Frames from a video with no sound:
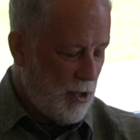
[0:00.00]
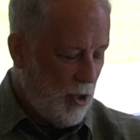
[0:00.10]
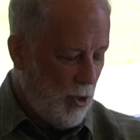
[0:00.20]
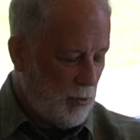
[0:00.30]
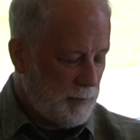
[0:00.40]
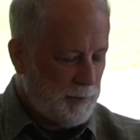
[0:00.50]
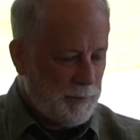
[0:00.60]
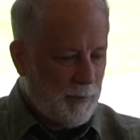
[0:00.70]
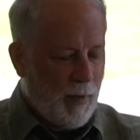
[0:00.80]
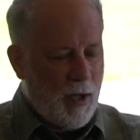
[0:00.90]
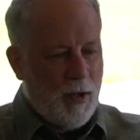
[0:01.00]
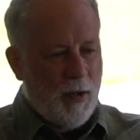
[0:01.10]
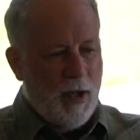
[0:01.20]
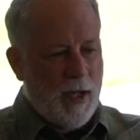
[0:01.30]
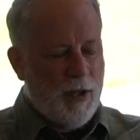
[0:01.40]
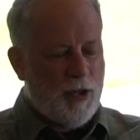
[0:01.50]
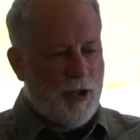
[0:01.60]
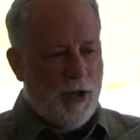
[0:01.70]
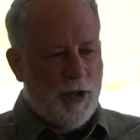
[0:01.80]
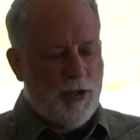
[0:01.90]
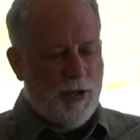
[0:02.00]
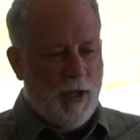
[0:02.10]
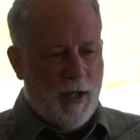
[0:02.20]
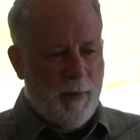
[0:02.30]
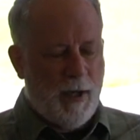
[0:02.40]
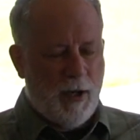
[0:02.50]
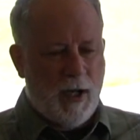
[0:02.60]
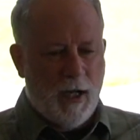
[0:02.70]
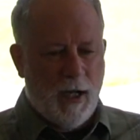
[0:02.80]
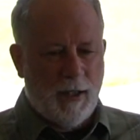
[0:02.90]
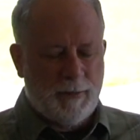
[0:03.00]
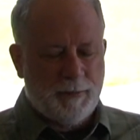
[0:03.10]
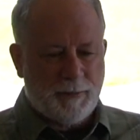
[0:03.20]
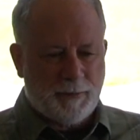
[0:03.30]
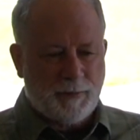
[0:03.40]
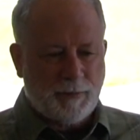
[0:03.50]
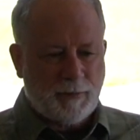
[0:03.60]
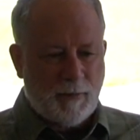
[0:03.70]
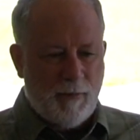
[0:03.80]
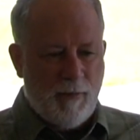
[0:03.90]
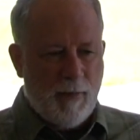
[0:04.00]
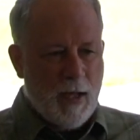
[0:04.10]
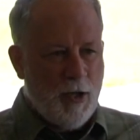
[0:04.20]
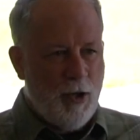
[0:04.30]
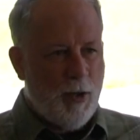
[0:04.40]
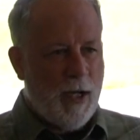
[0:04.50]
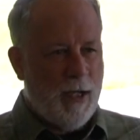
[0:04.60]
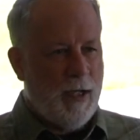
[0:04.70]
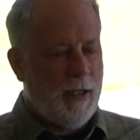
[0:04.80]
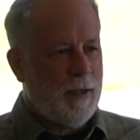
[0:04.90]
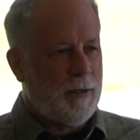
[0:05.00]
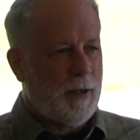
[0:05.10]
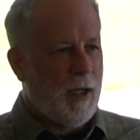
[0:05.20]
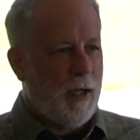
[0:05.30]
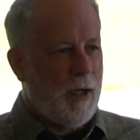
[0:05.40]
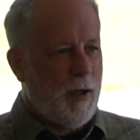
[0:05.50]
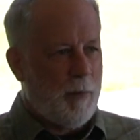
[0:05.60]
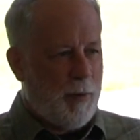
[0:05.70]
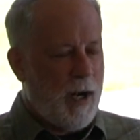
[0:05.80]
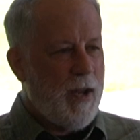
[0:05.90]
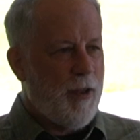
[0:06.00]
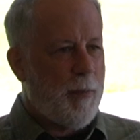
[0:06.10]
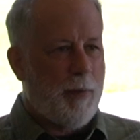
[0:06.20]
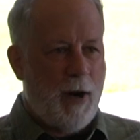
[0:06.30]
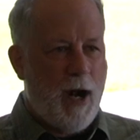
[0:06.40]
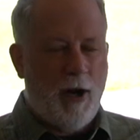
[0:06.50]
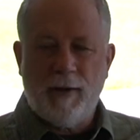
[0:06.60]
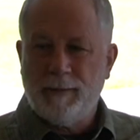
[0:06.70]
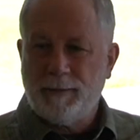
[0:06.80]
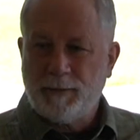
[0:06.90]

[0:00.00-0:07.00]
you know, in the church in America, you can pray the prayer,